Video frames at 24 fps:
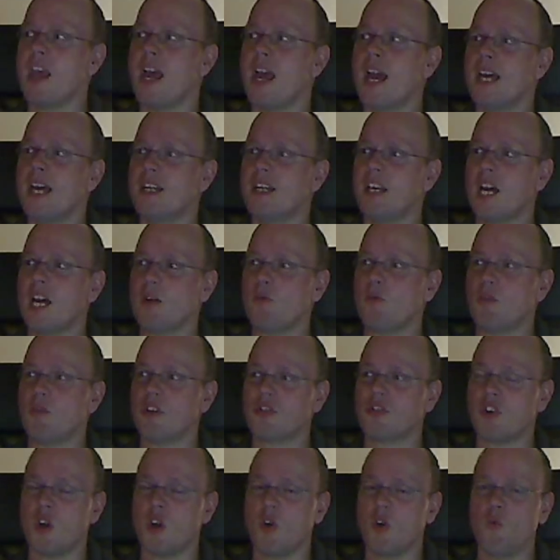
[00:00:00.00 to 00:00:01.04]
and I
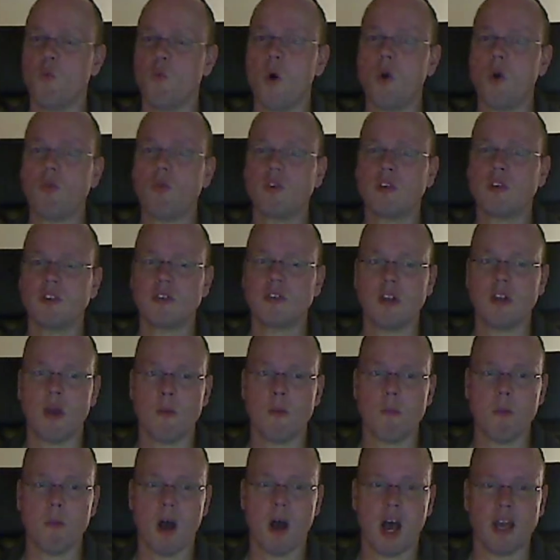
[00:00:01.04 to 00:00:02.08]
was awoken
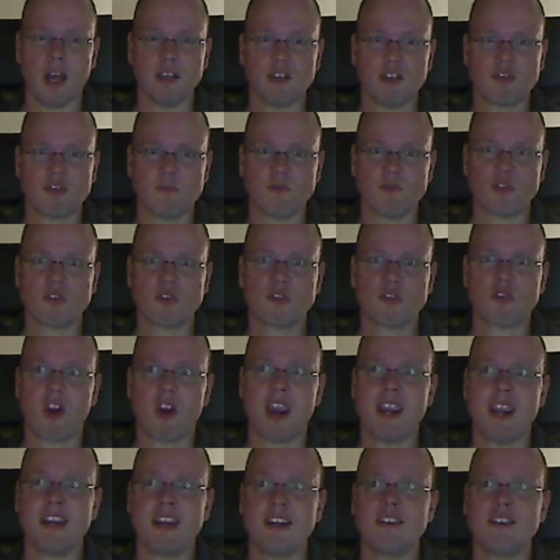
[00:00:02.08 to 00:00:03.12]
by some
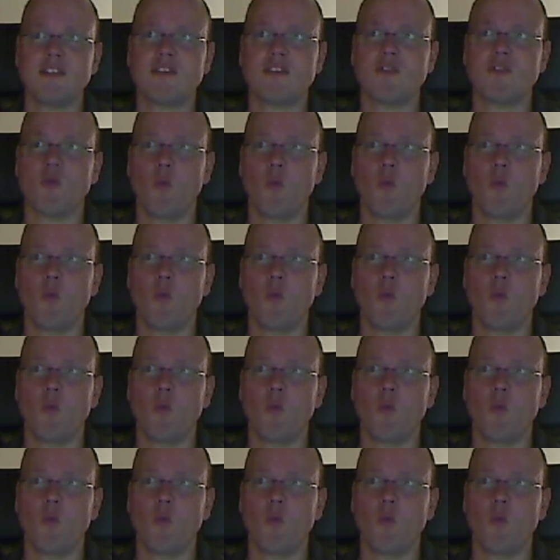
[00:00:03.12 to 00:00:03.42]
strange,